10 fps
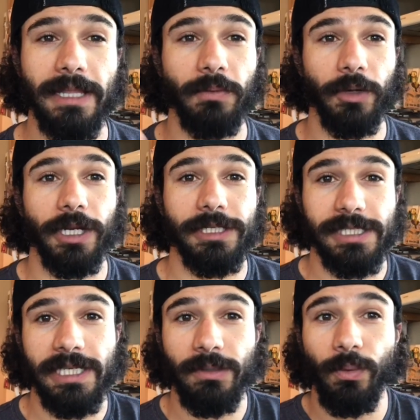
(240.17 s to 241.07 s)
and then we're going to
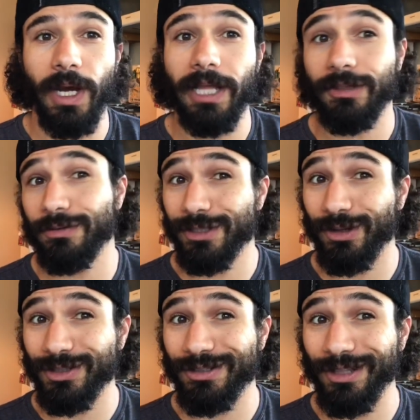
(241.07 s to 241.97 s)
see what the
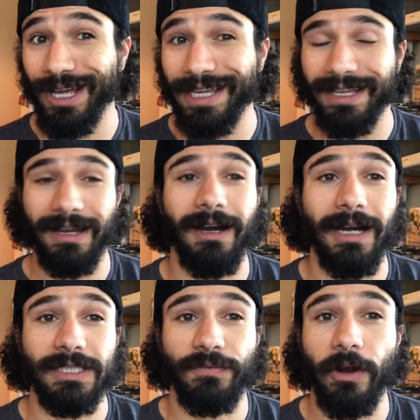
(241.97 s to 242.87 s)
results are like
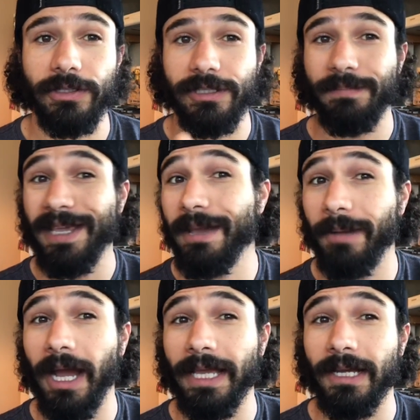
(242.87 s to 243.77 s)
uh, as far as the
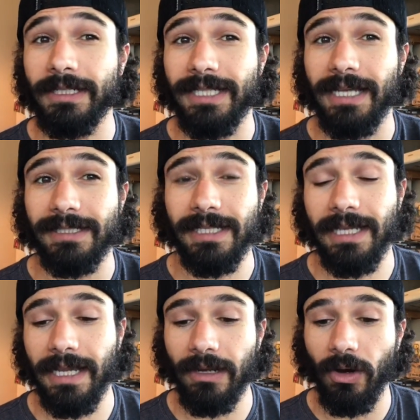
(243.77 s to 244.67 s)
PMI gun
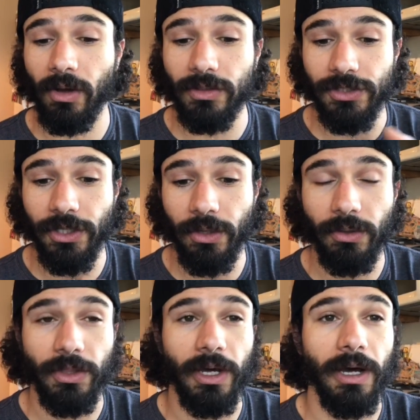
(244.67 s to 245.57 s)
testing and
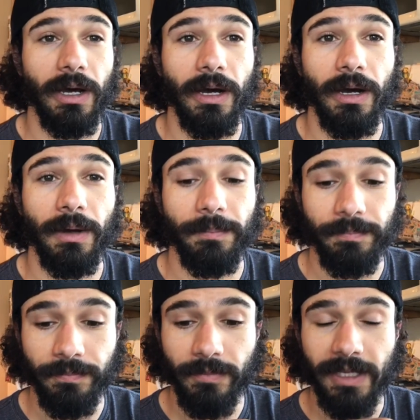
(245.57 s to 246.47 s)
also the
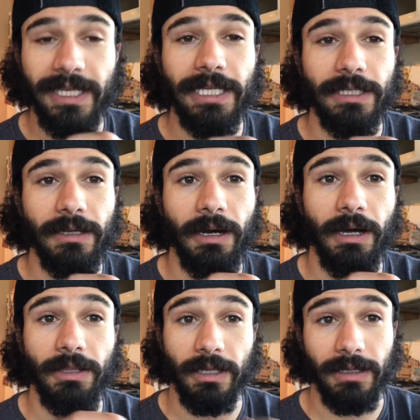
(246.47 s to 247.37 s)
um, heat,
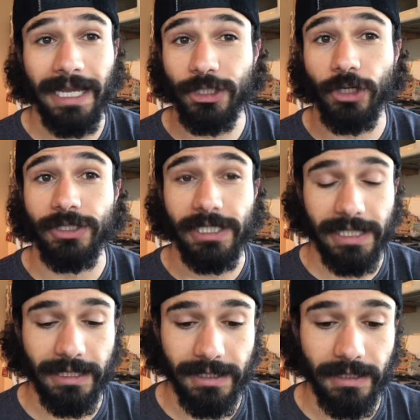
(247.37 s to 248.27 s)
uh, the HRC
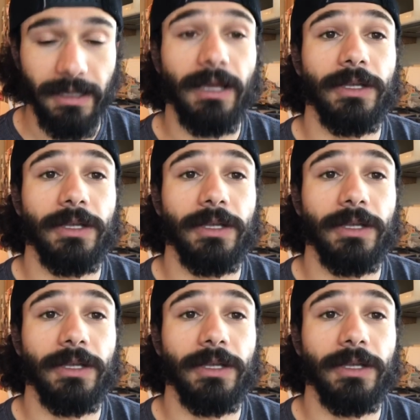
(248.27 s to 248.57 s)
testing.